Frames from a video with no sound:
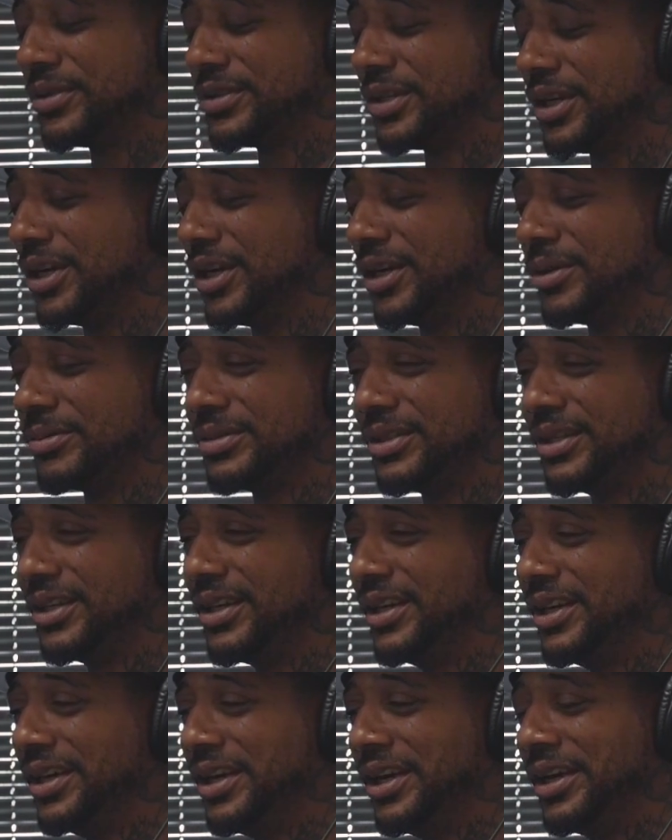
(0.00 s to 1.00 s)
of times,
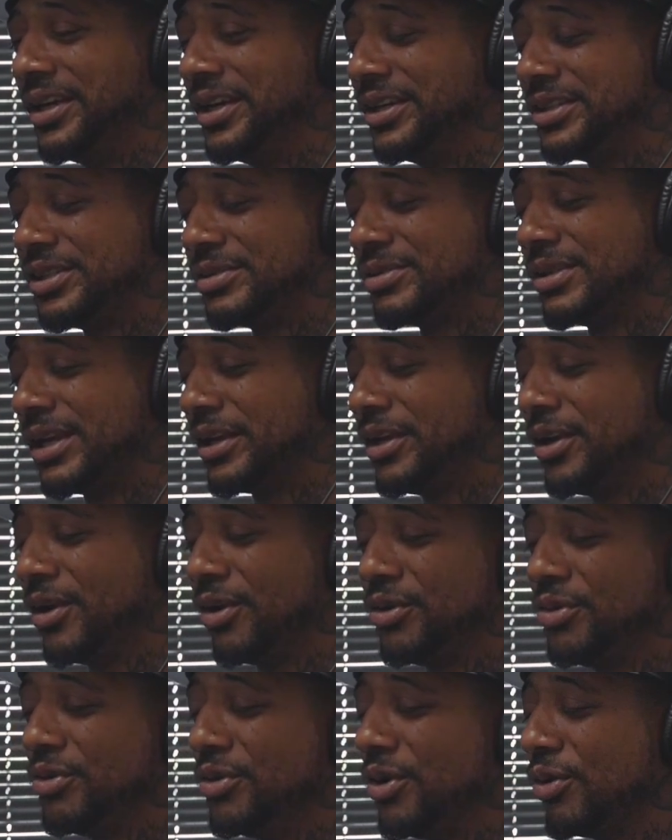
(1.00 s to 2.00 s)
and then she was like, "Yo,
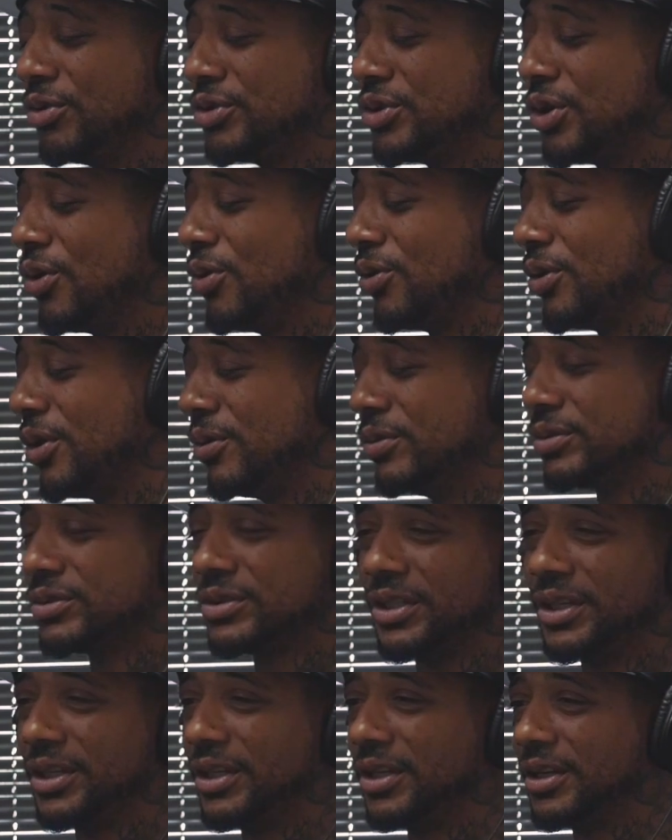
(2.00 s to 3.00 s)
you know Joel
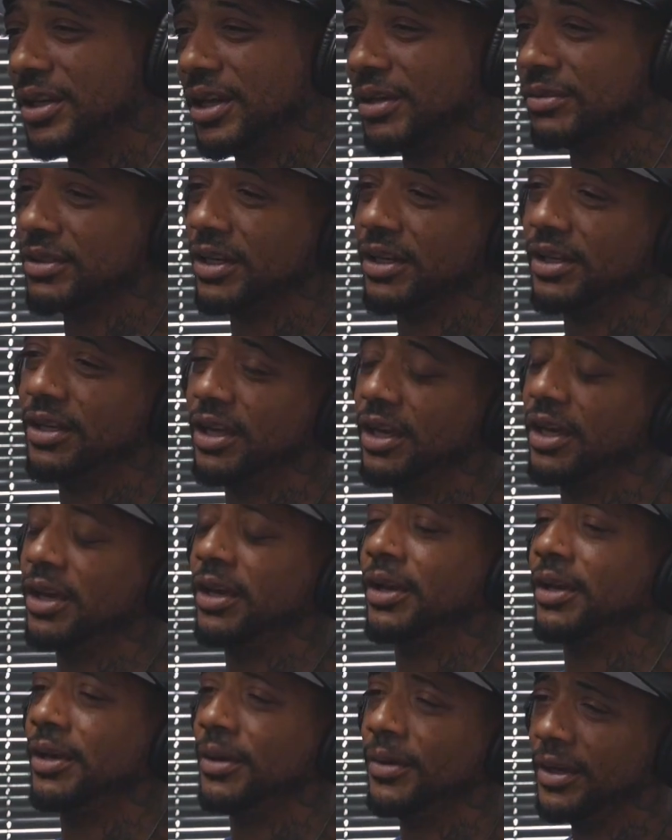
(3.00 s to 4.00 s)
Osteen?" And I was like, "Yeah."
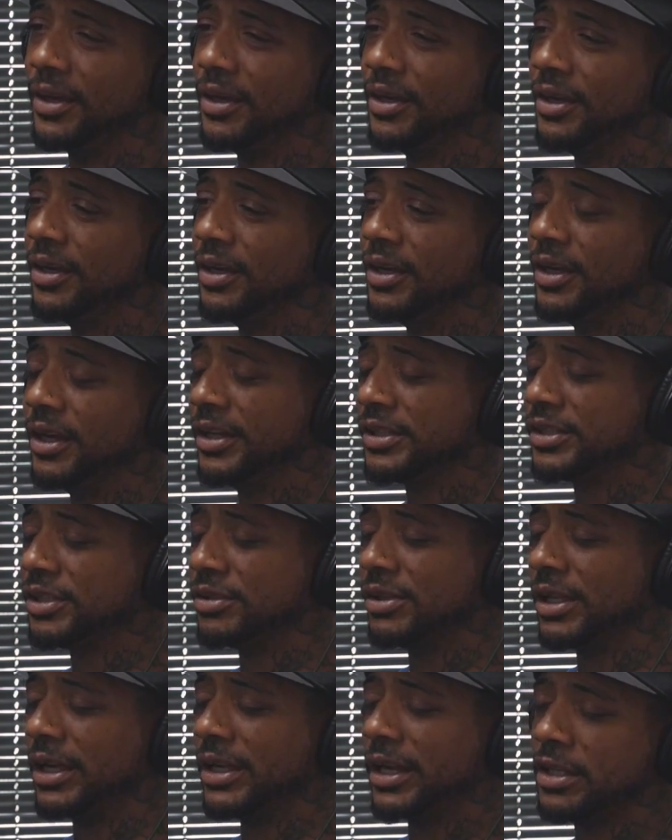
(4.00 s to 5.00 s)
And she
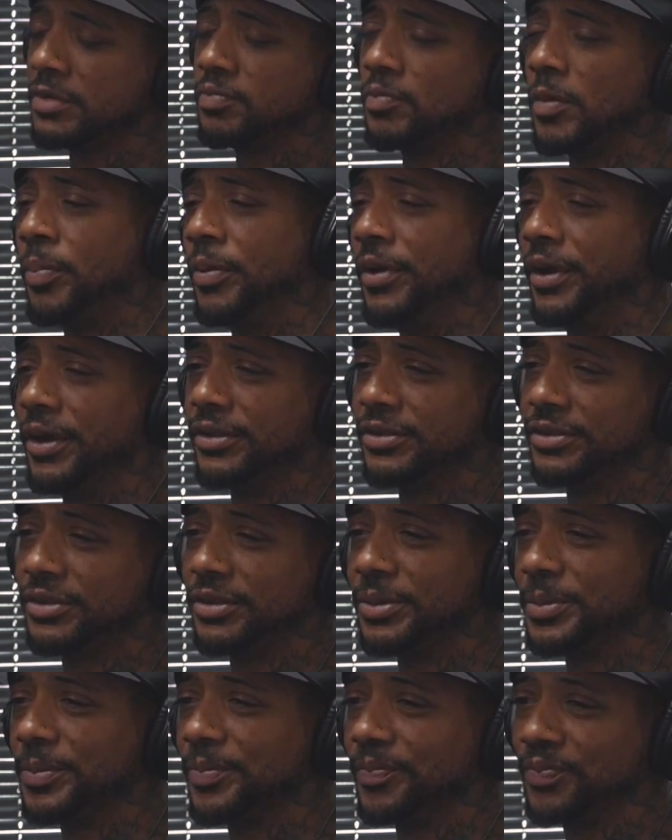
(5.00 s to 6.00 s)
was like, "That's my pastor."
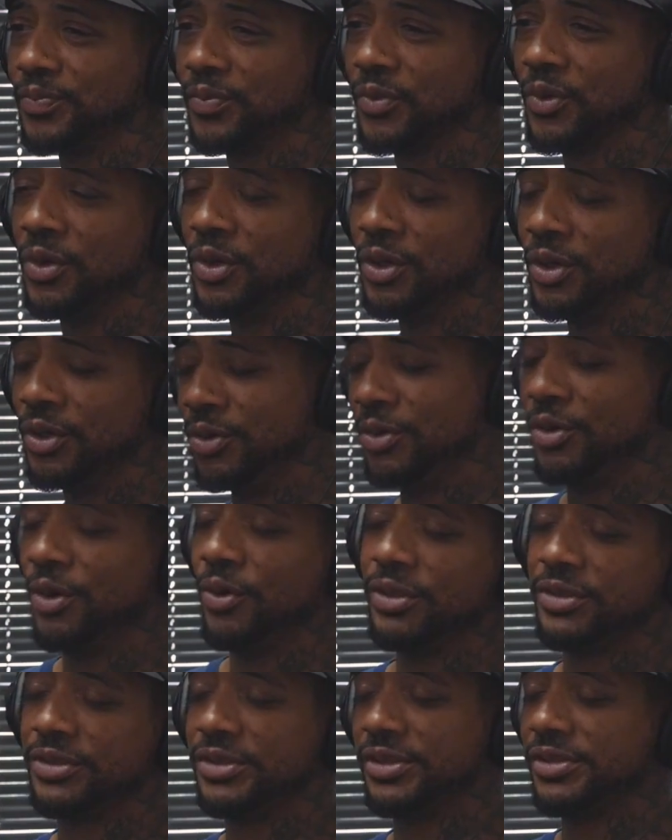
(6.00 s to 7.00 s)
You know
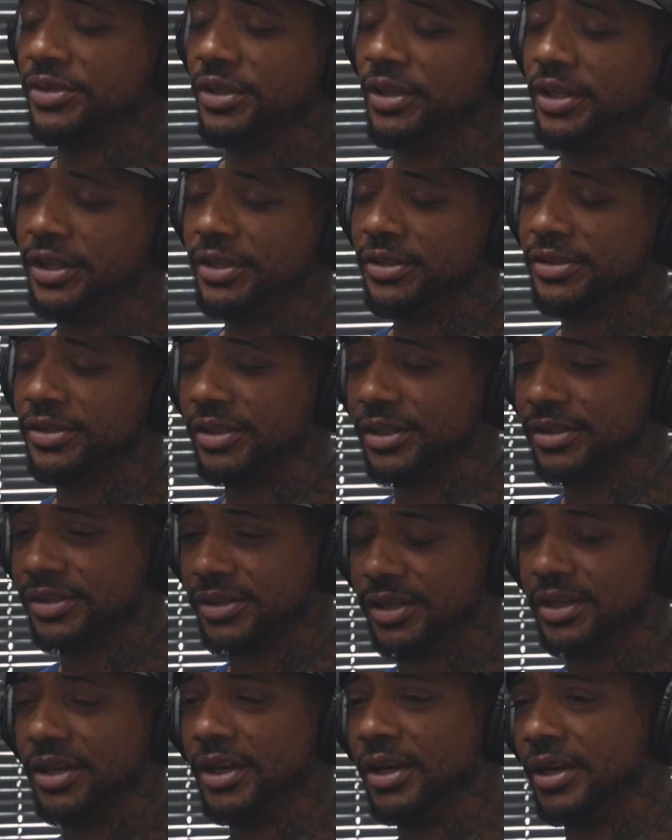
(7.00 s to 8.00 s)
his sister Lisa? I
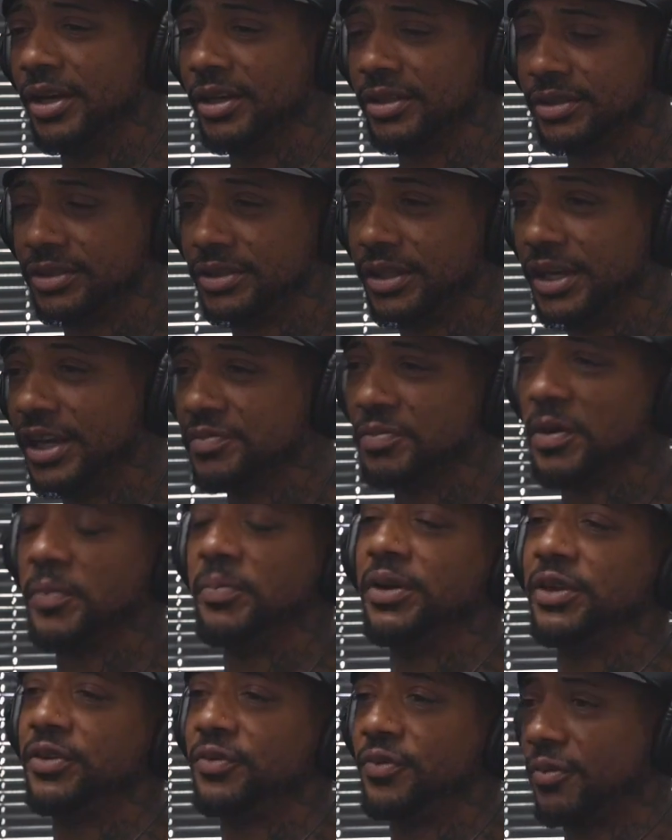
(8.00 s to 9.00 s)
said, "Yeah." She said, "That's my
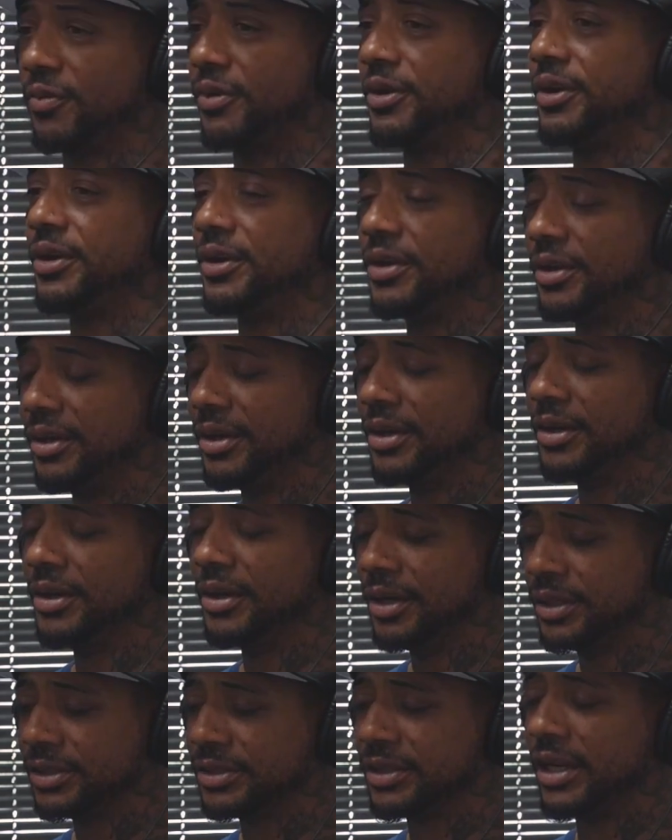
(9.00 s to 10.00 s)
best friend."
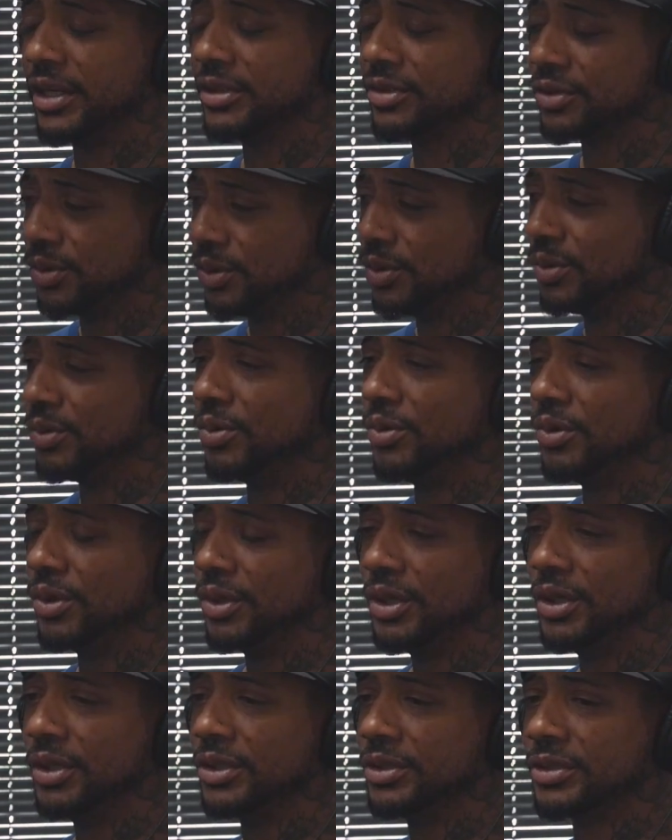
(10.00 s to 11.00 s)
I said, "That's cool."
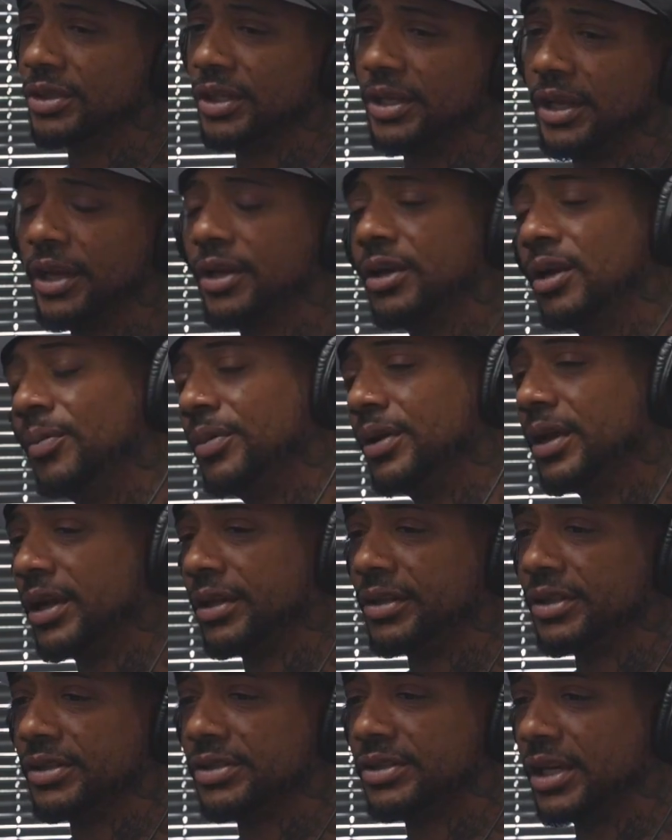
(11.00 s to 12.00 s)
She said, "They coming
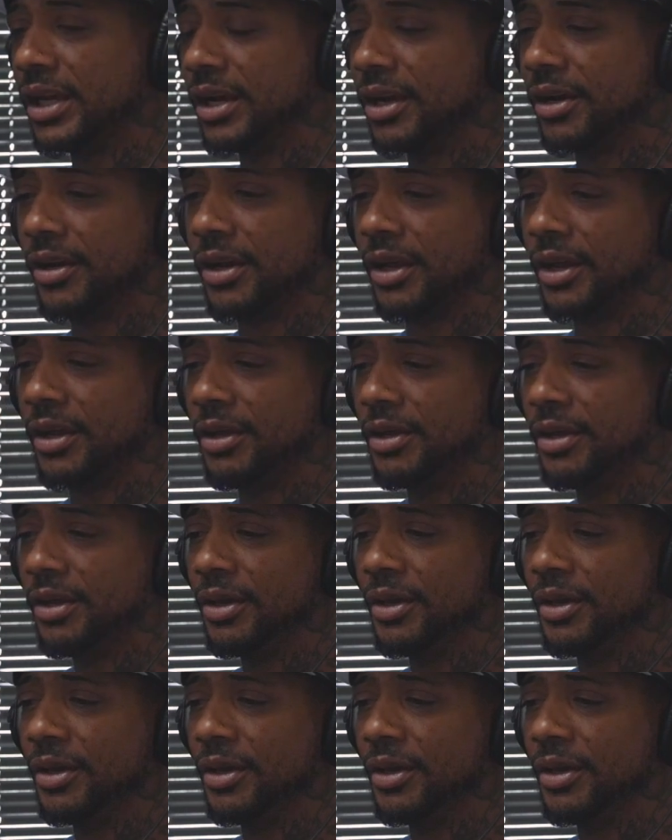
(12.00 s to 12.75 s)
out this Saturday,